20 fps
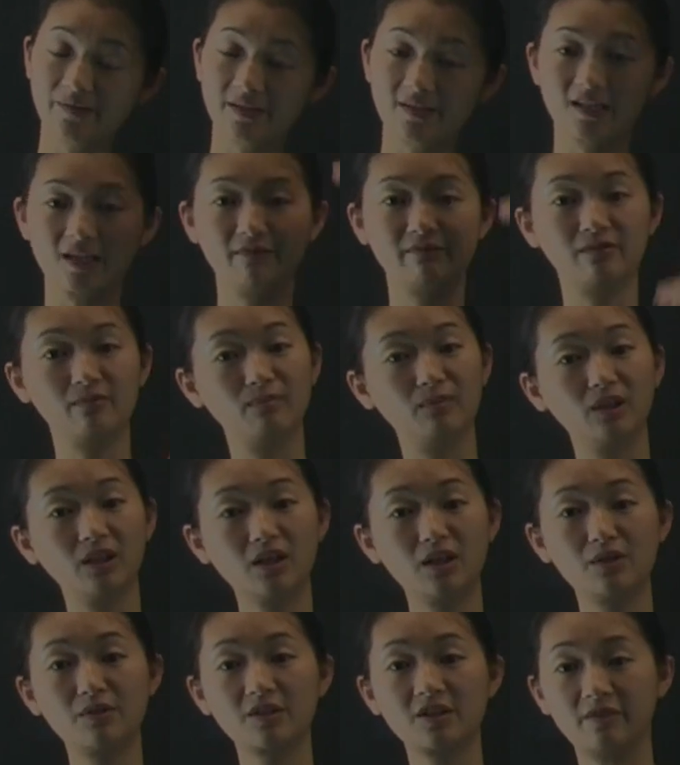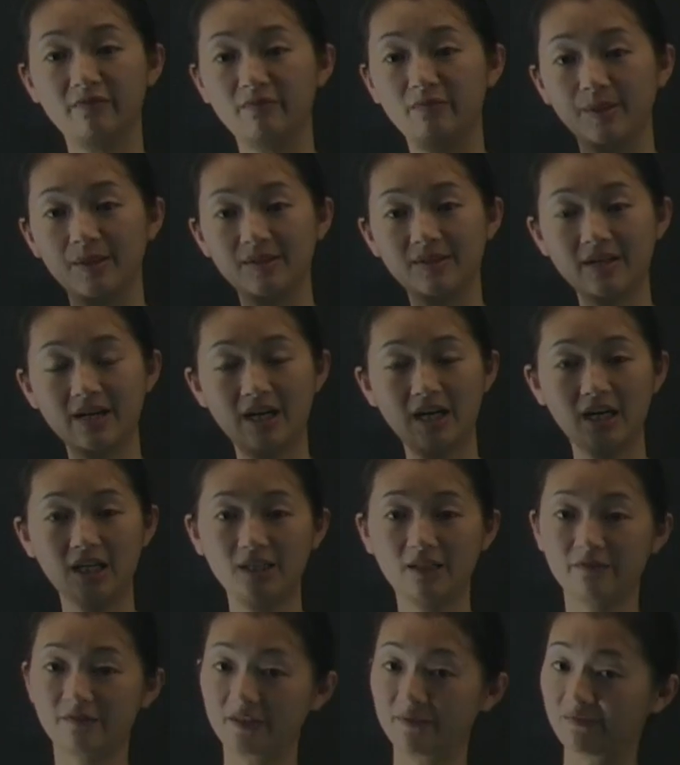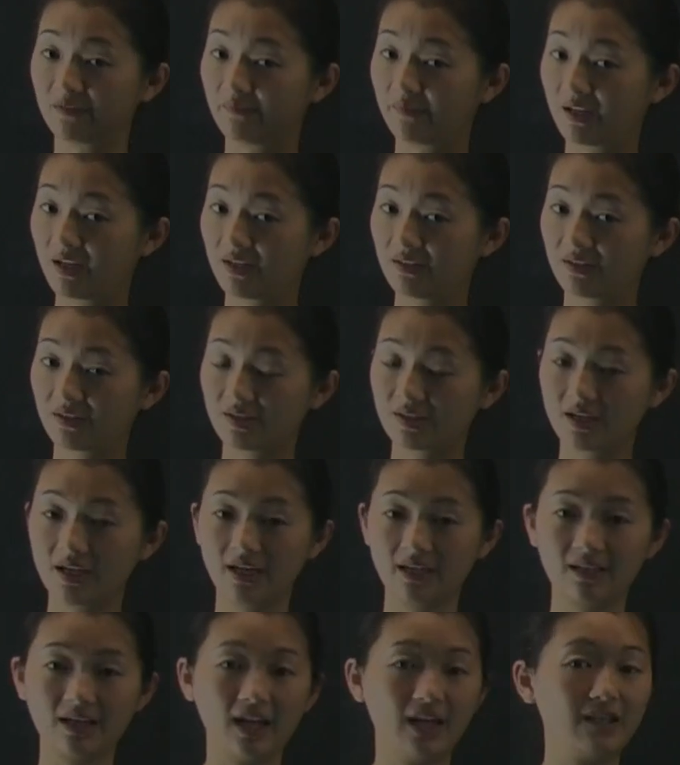some from below, some from the side, some from the other side.